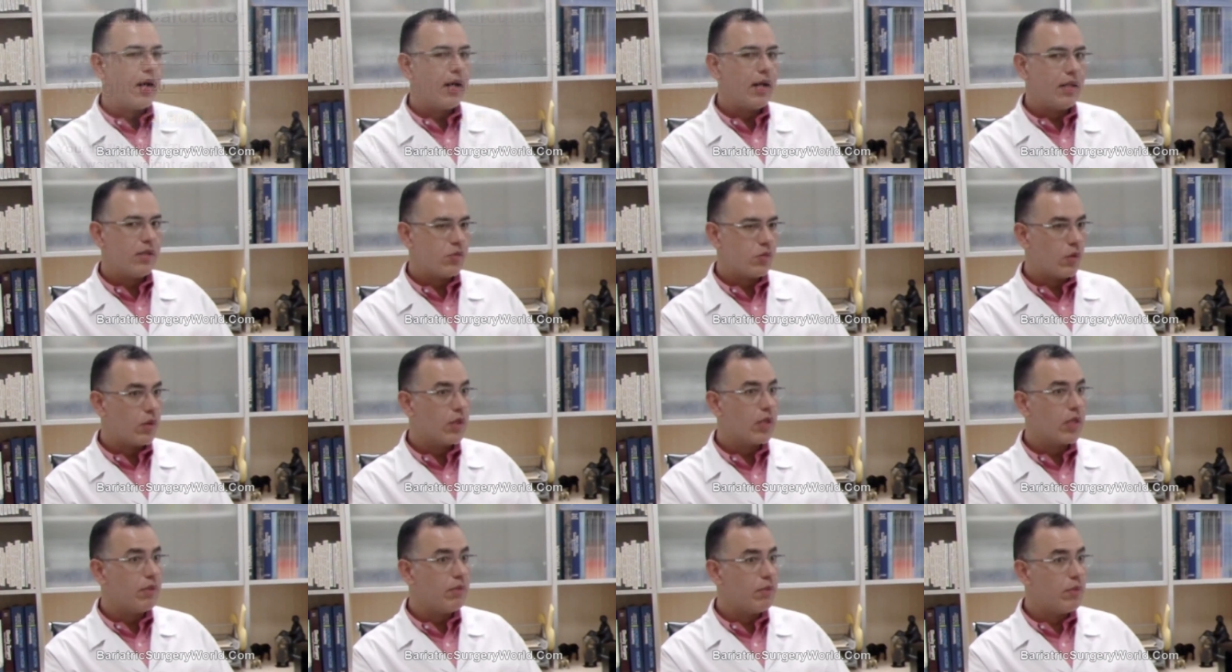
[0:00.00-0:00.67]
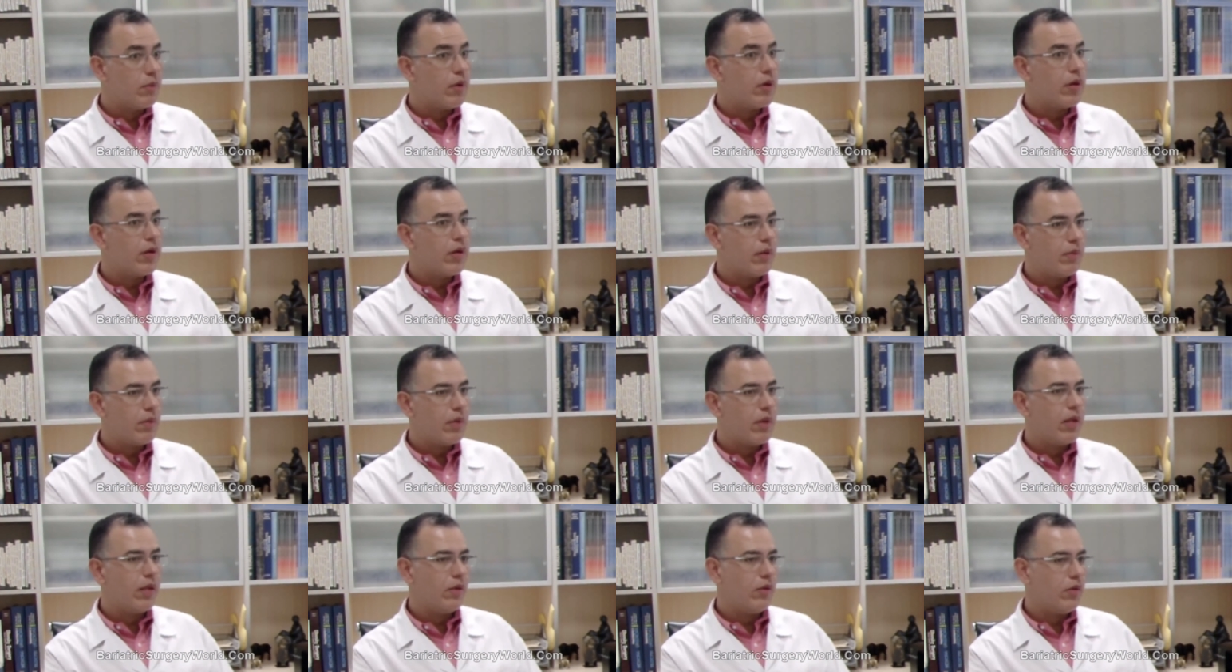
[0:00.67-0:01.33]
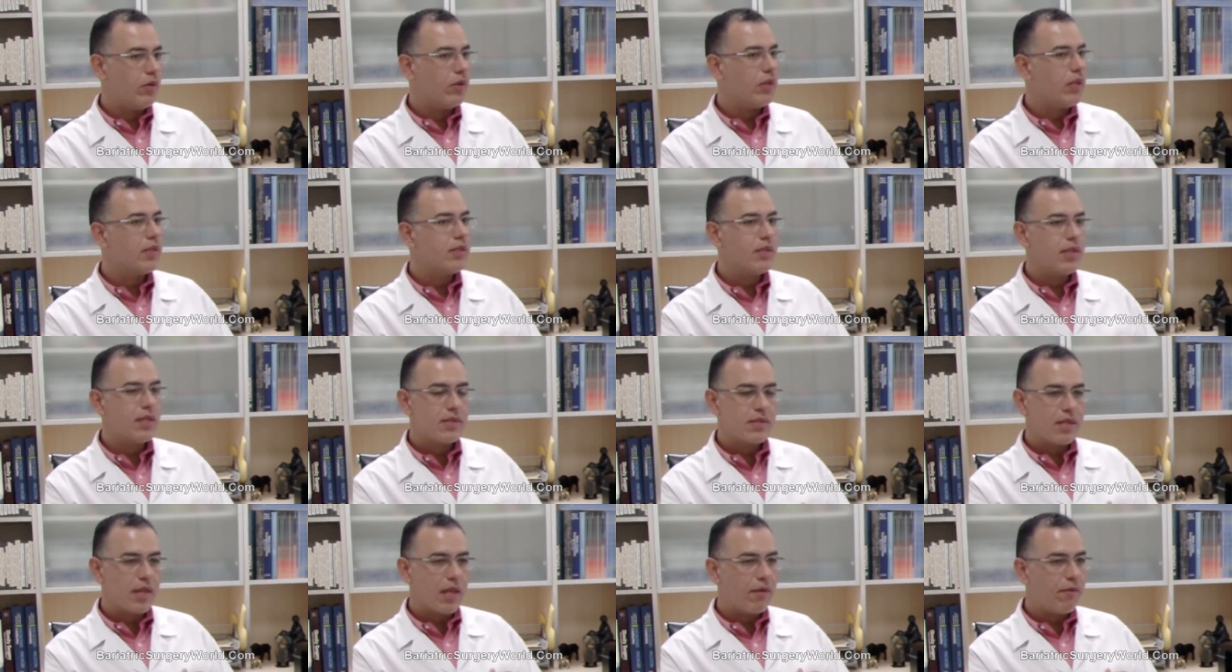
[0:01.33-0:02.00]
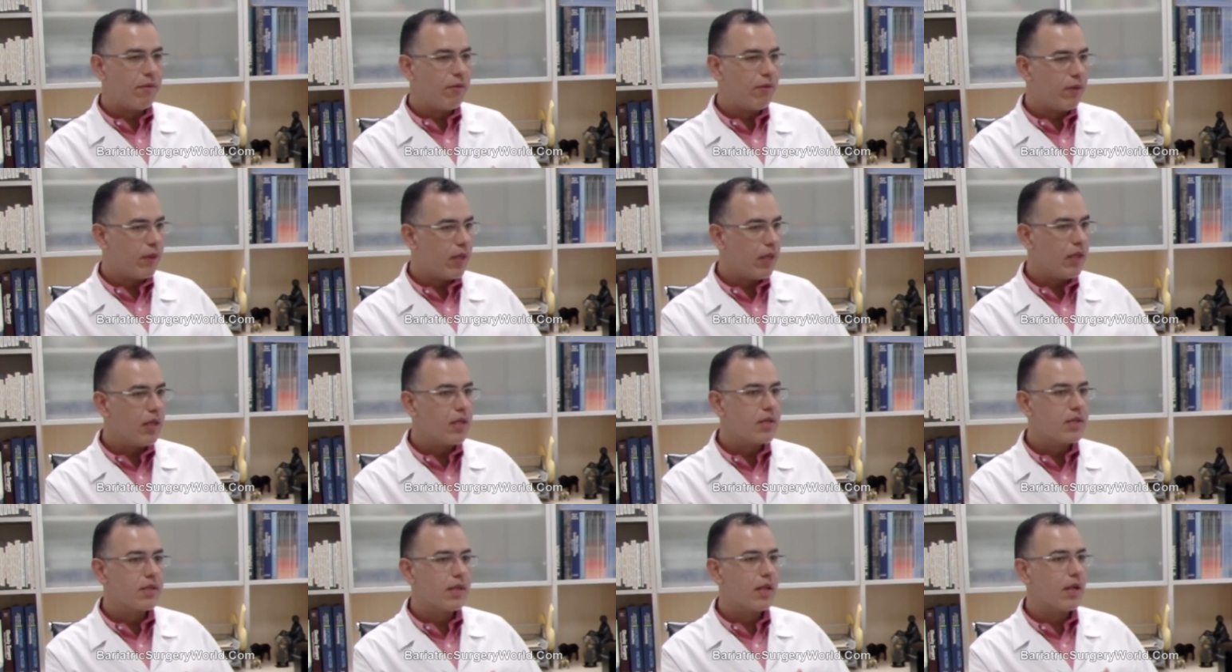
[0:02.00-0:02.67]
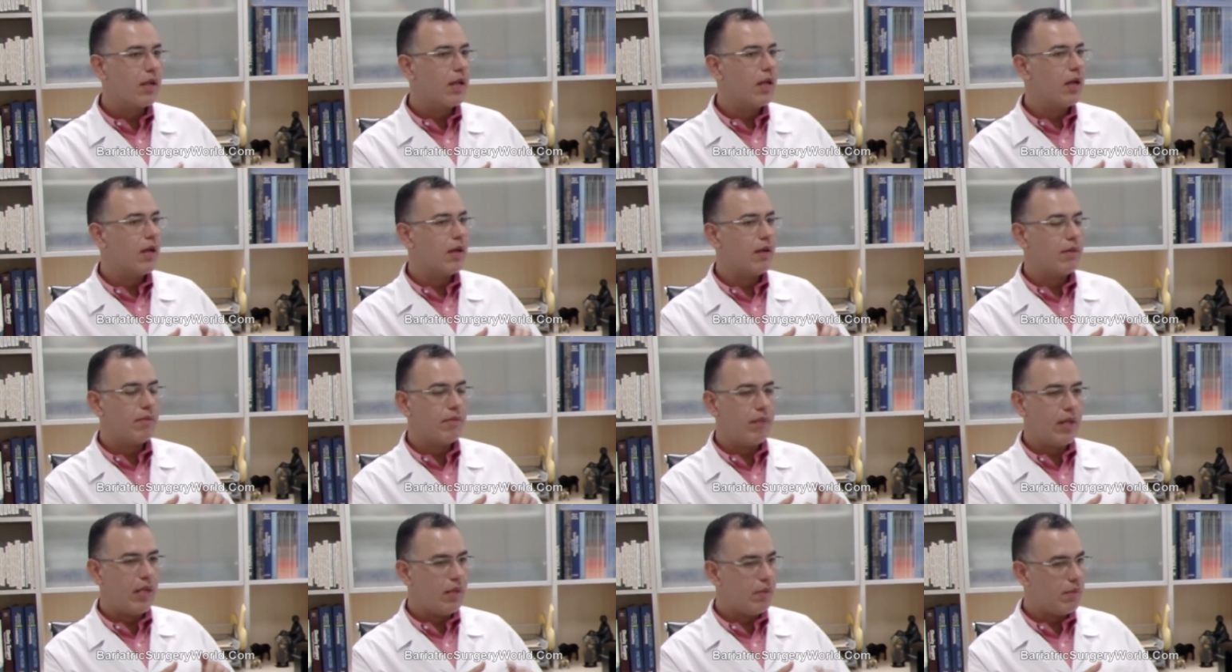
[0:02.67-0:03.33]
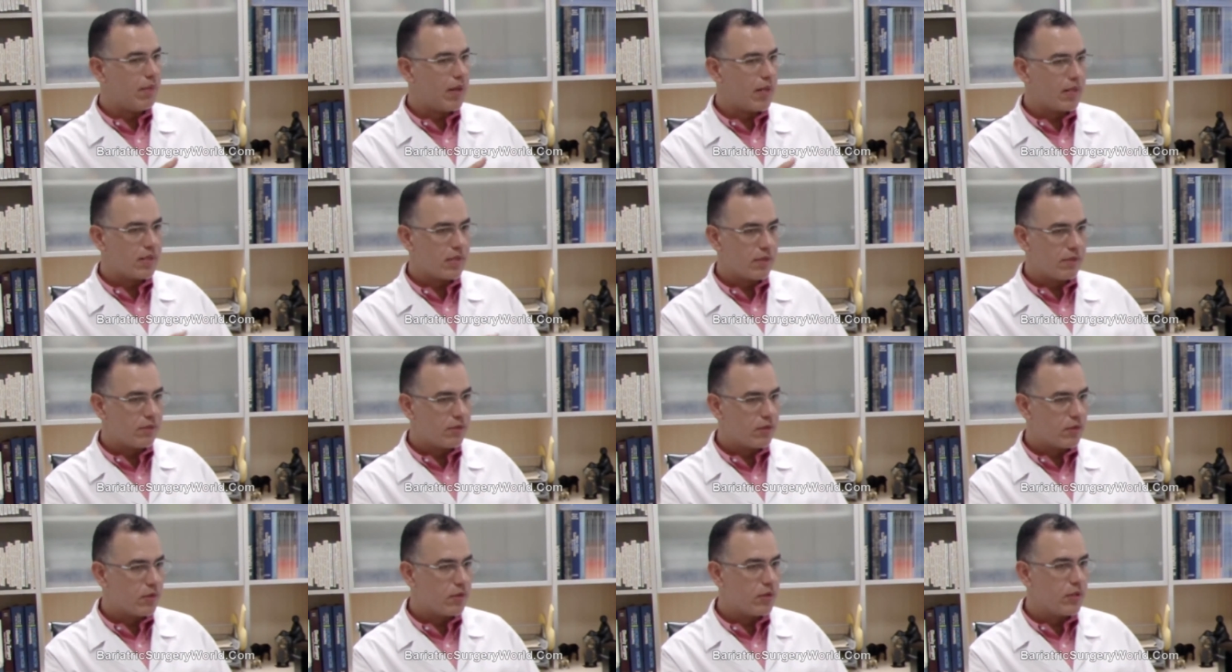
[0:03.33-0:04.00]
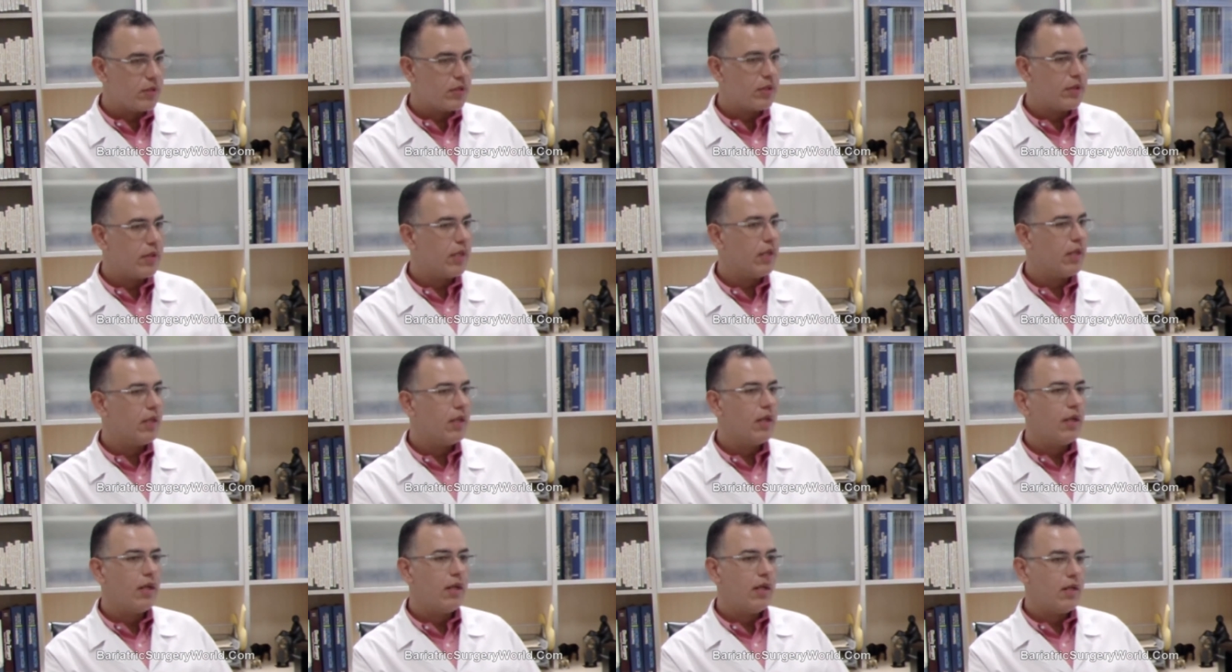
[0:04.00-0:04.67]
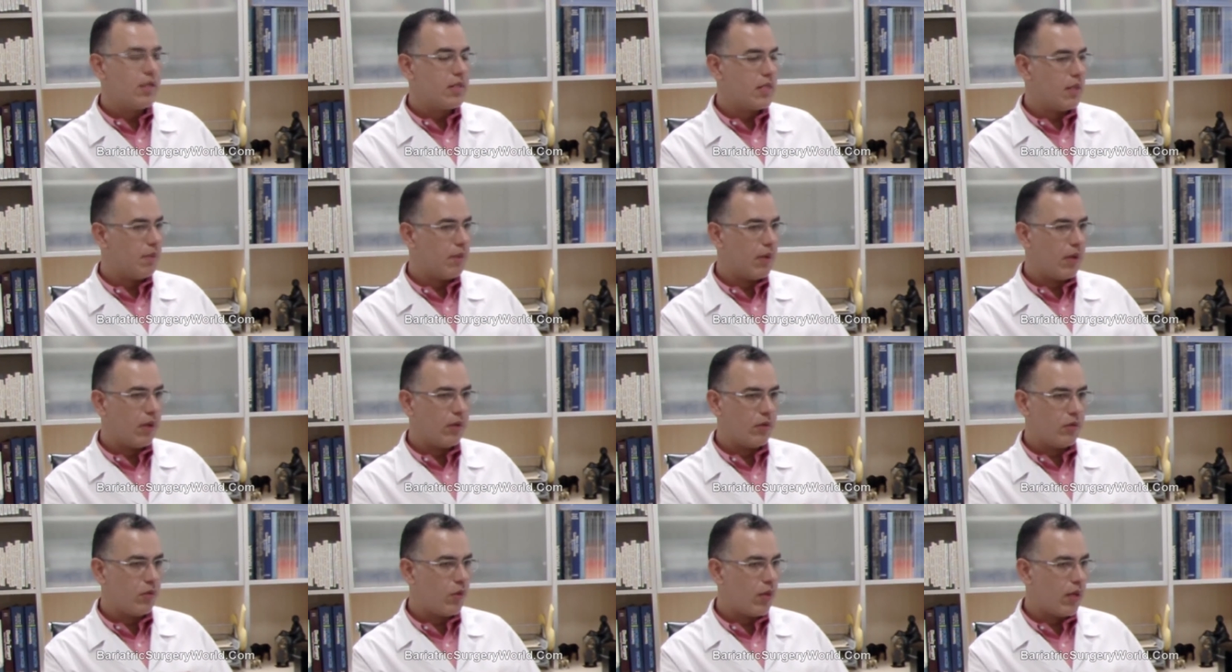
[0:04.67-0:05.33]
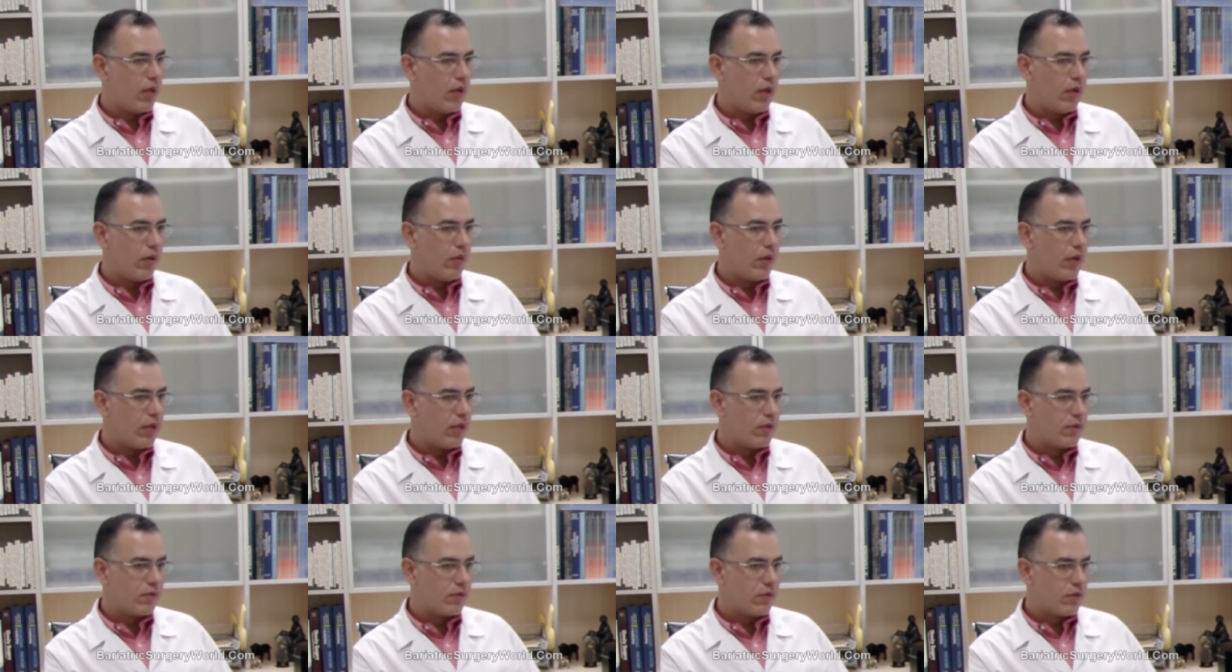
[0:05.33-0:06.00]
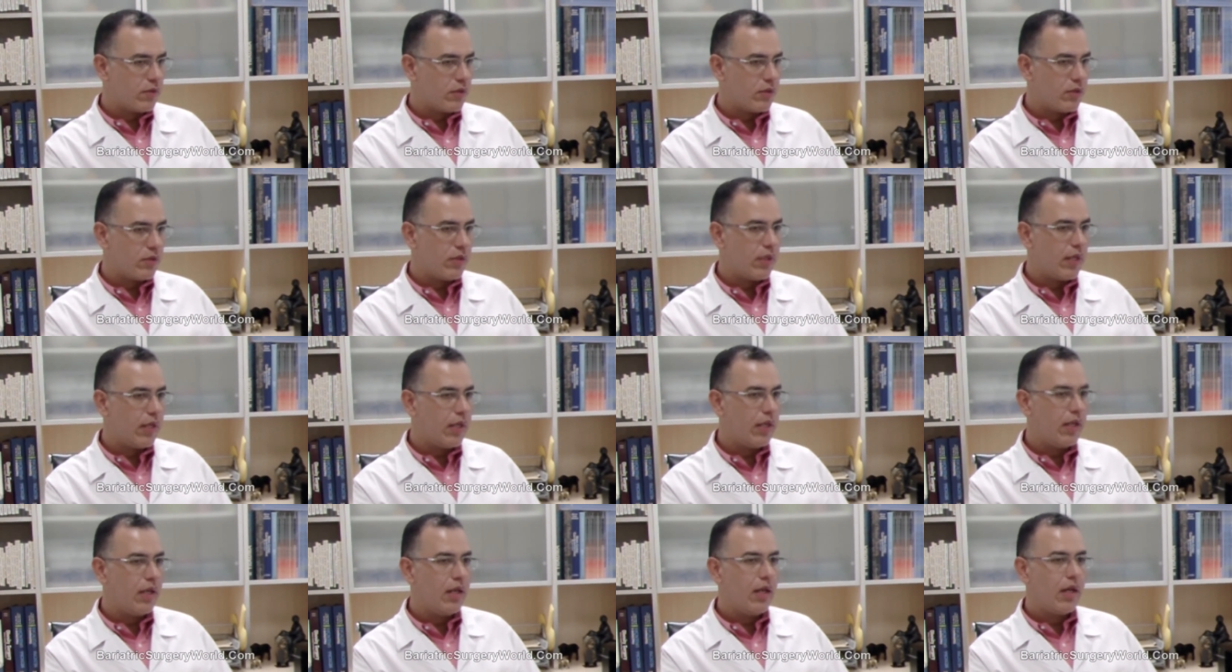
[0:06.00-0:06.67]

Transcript: it's working very, very good. It's the same thing. It's a mini-invasive surgery. It's about 1 hour of surgery.